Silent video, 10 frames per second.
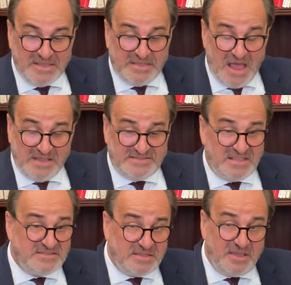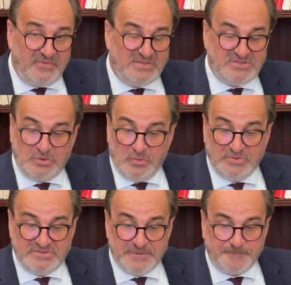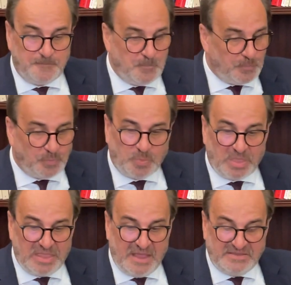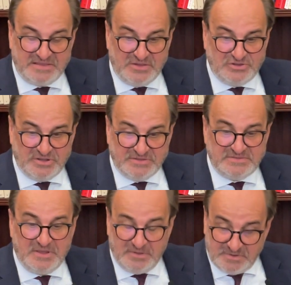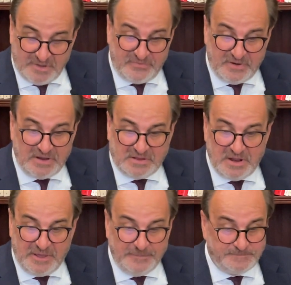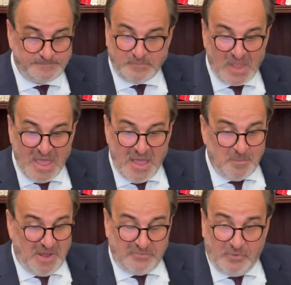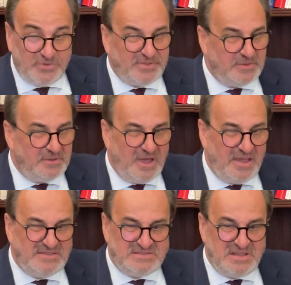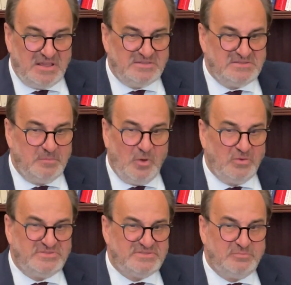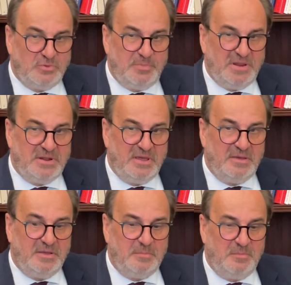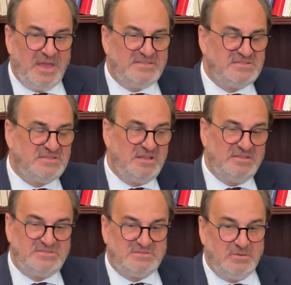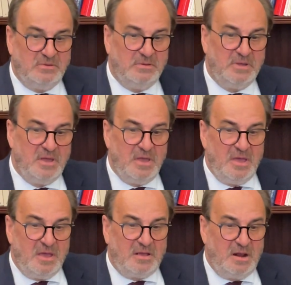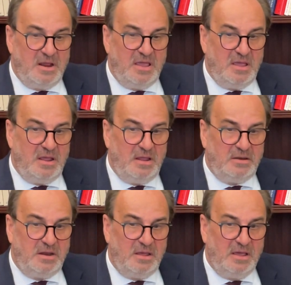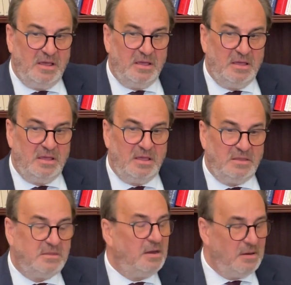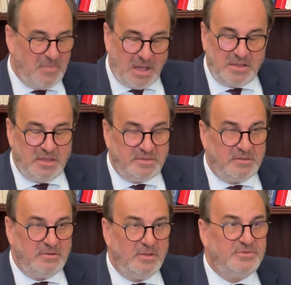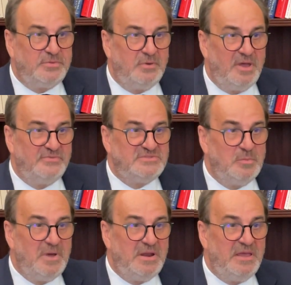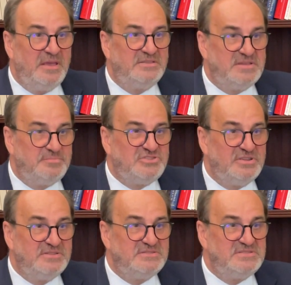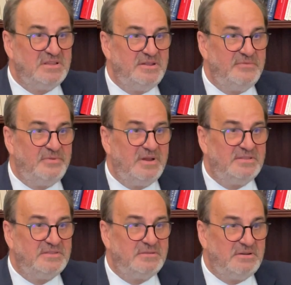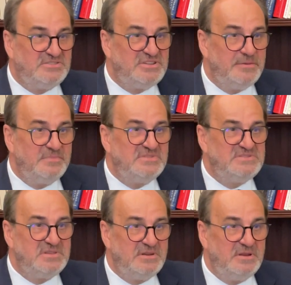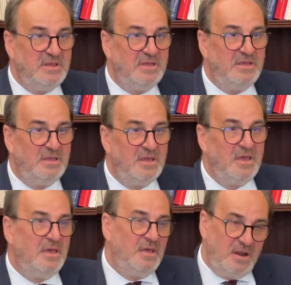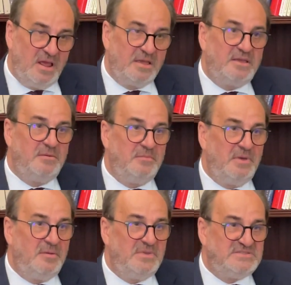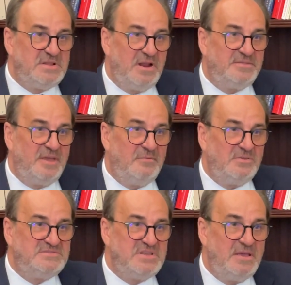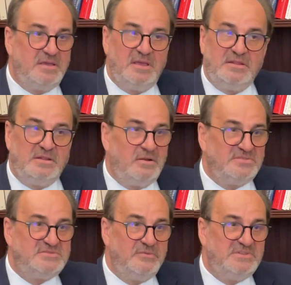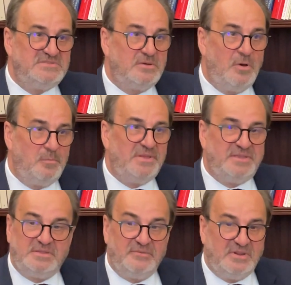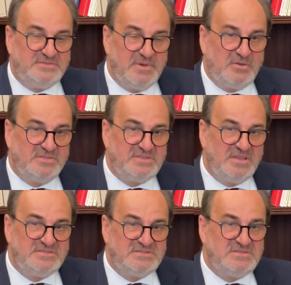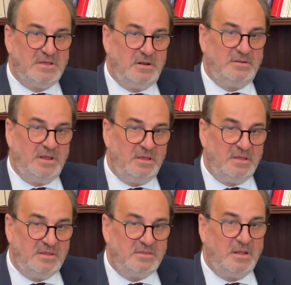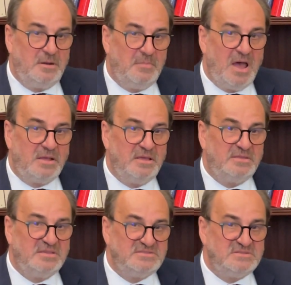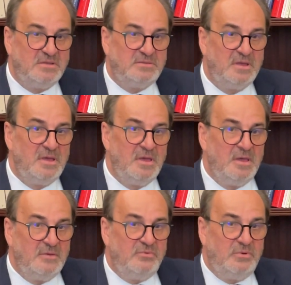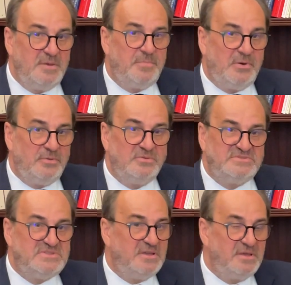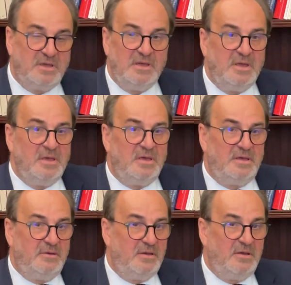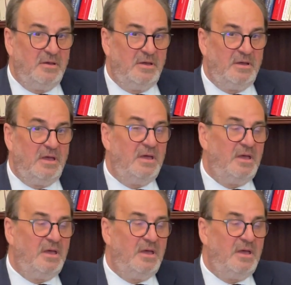There are sensitive issues taxation, definitely. But what I see is the most would be the best is to clear the internal market, not to have so many exceptions different regimes in the, like Mr. Lata was saying, and also with the competitiveness, because still the internal market is not fully producing uh,